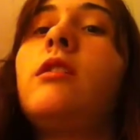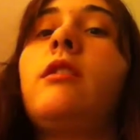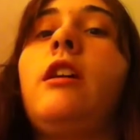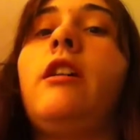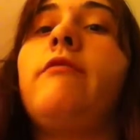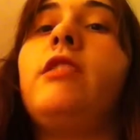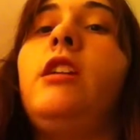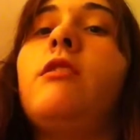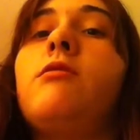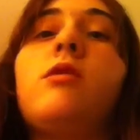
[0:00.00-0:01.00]
There are
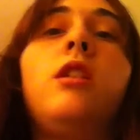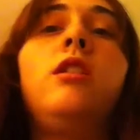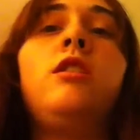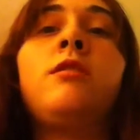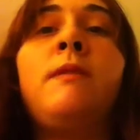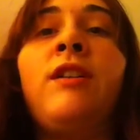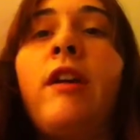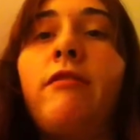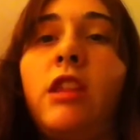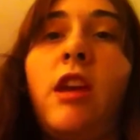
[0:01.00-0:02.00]
videos on just about
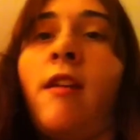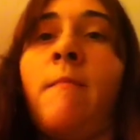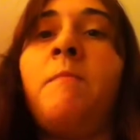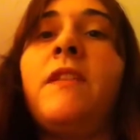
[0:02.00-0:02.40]
everything.